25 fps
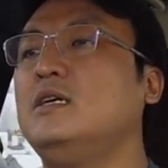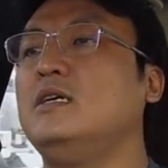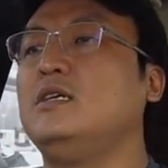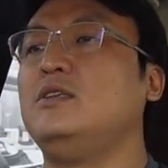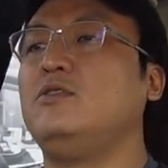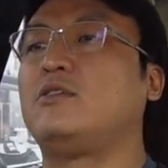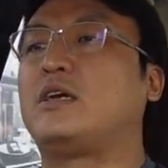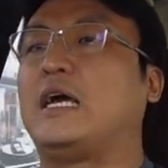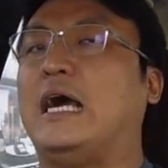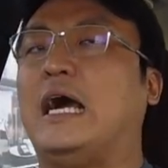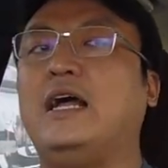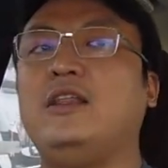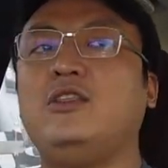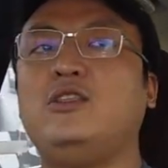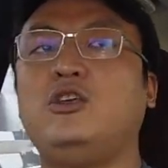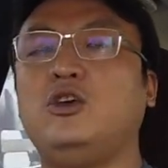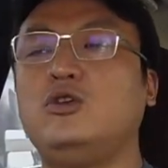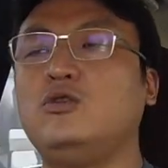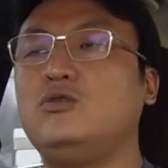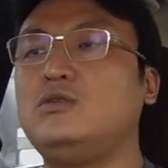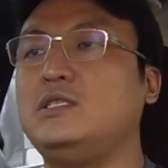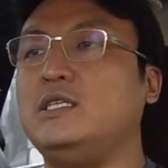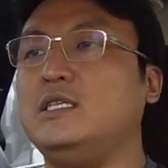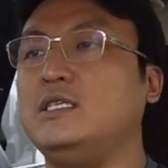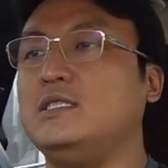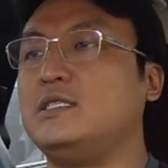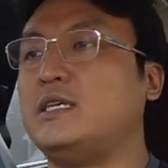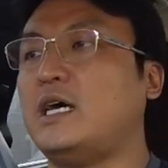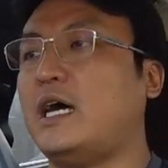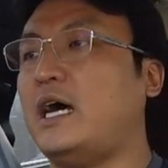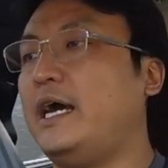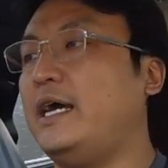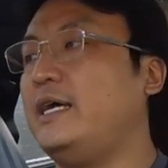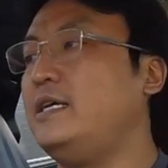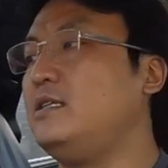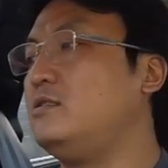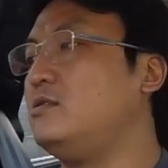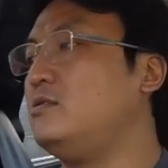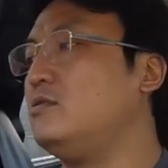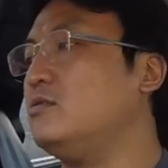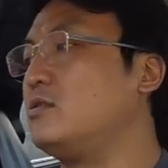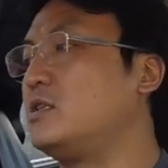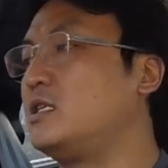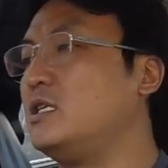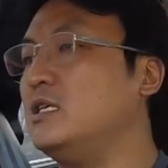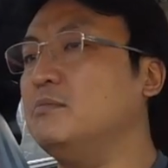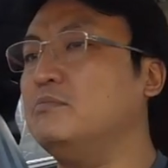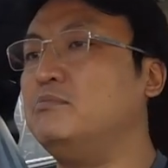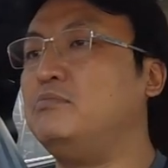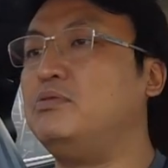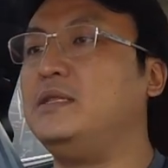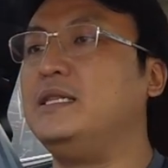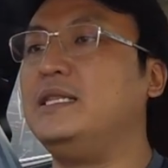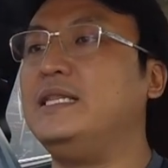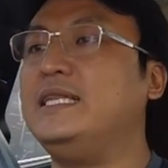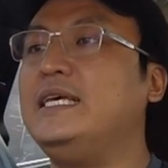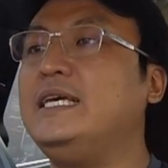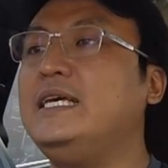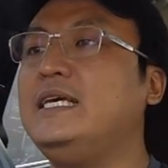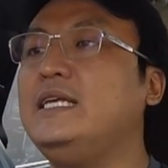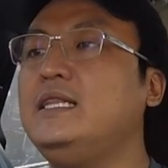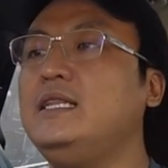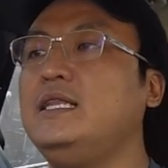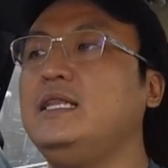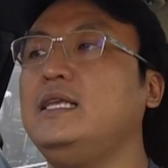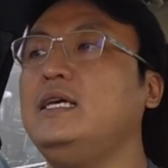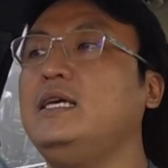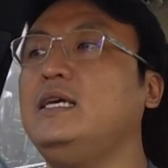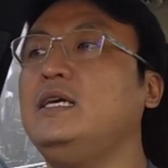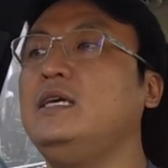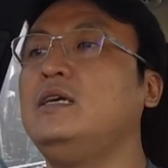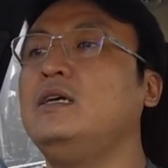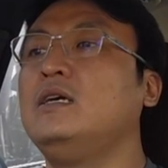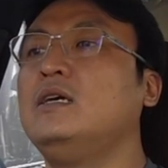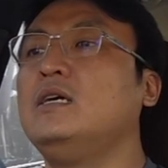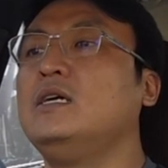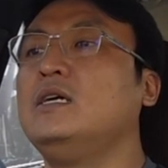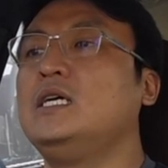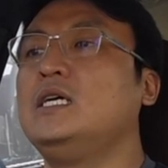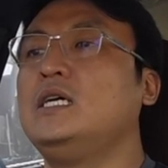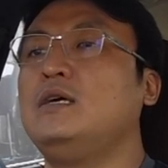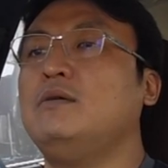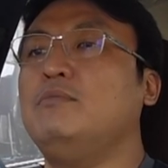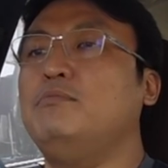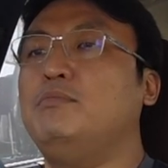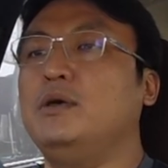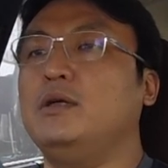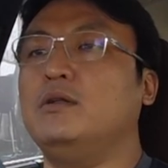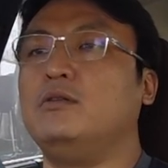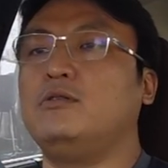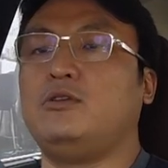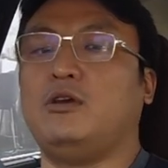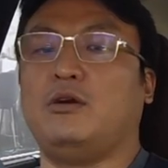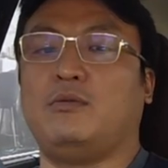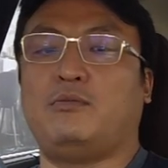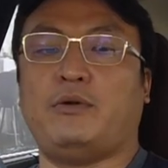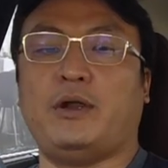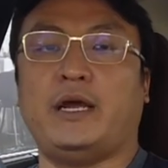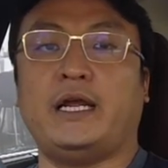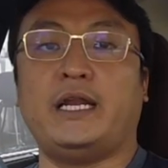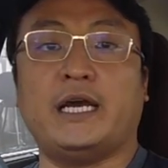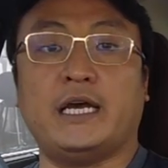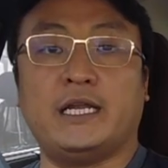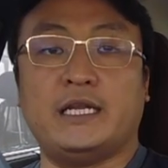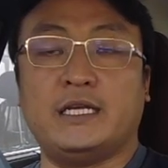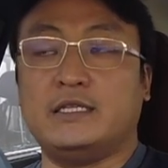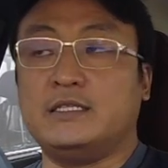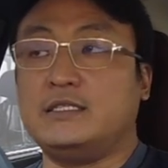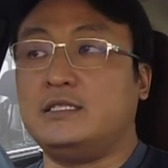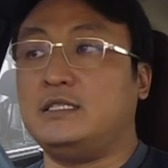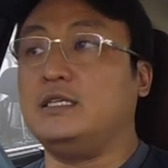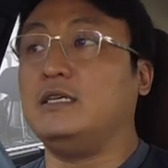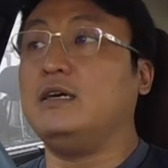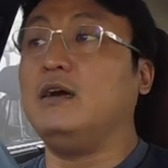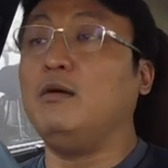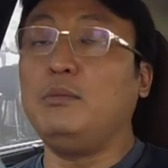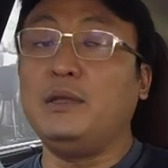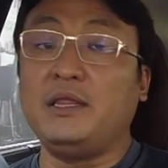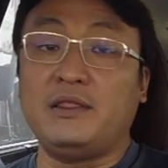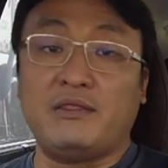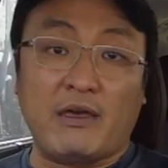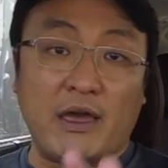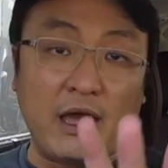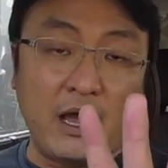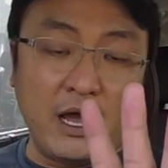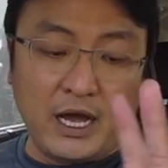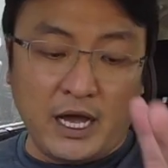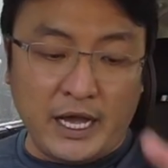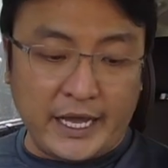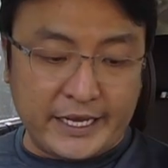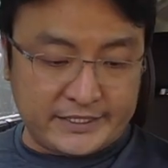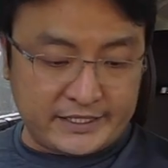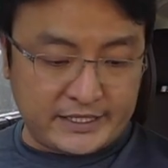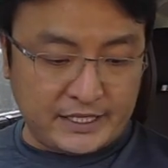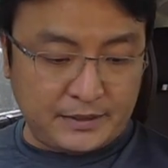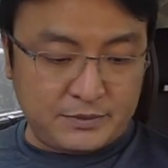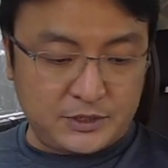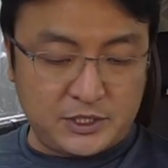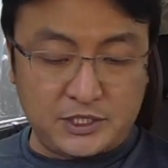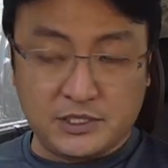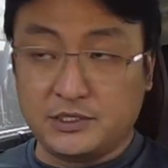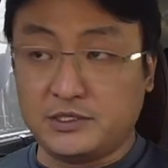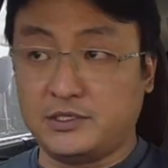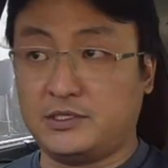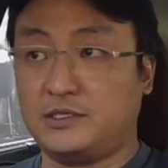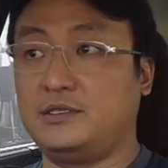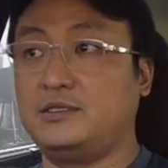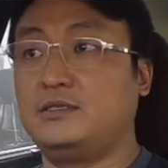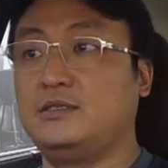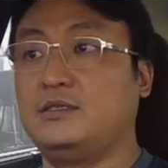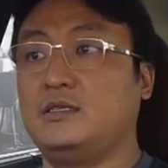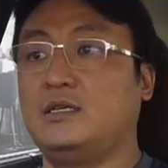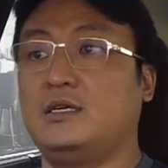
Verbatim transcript: You can't use design to completely build your brand identity. I mean, there are exceptions.